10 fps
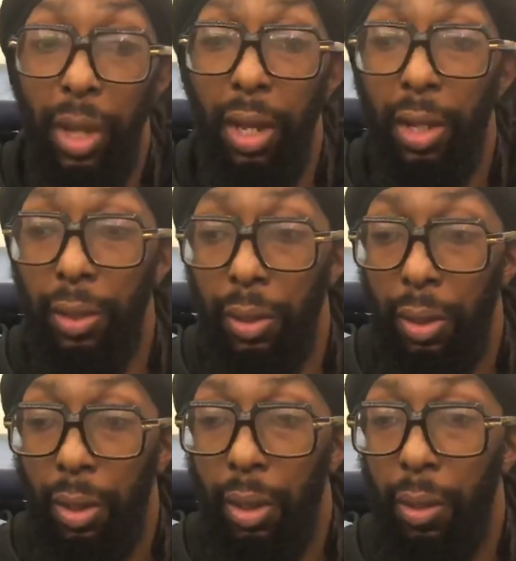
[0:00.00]
And
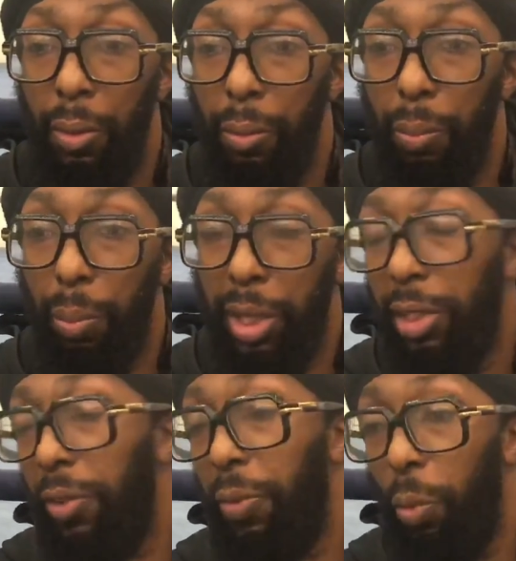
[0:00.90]

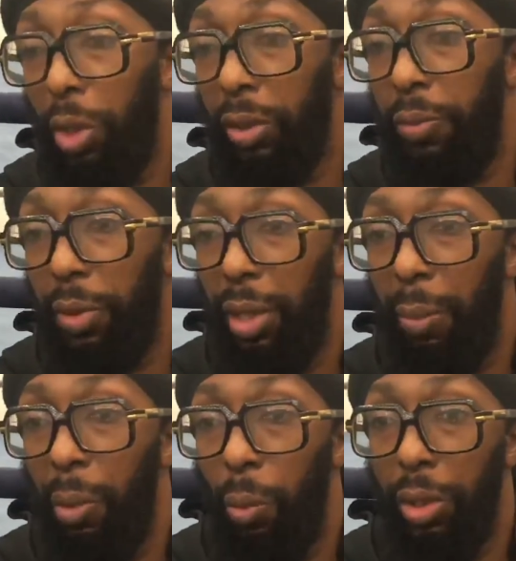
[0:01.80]
Because if it wasn't for
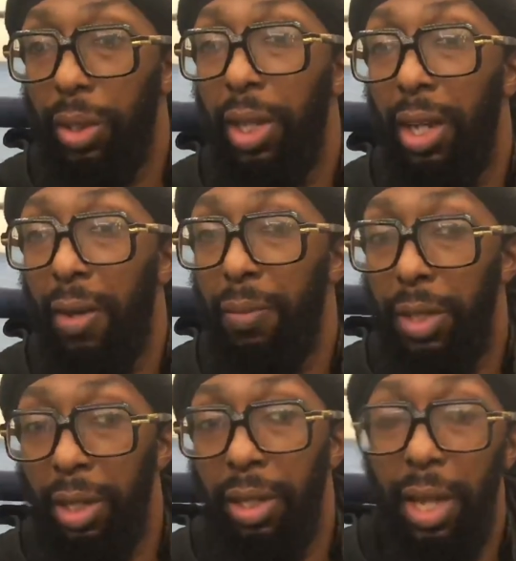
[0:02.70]
them and what they have
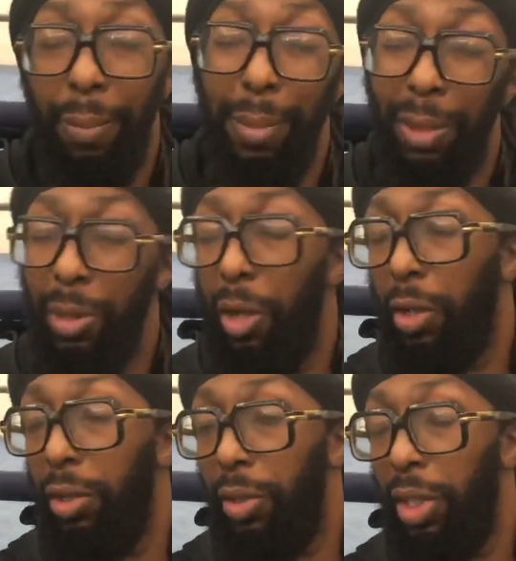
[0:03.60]
done and maybe are
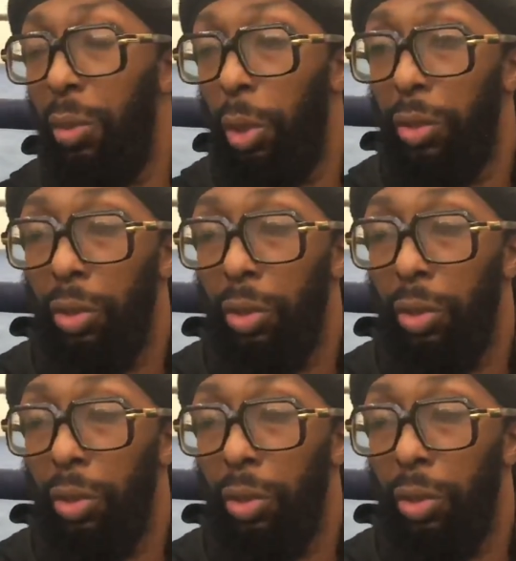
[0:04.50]
continuing to